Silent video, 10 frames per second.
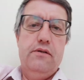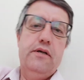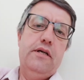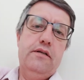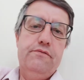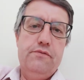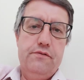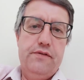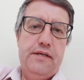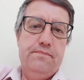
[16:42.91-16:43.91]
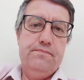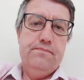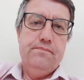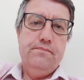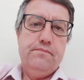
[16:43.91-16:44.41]
and I can't afford that.
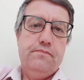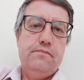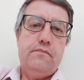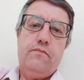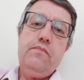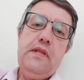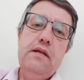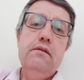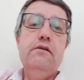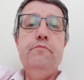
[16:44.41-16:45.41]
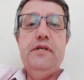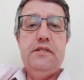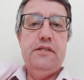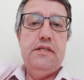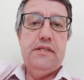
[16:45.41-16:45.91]
A lot of
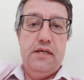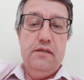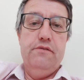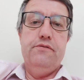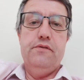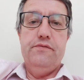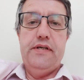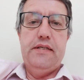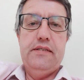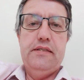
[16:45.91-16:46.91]
businesses can't afford that.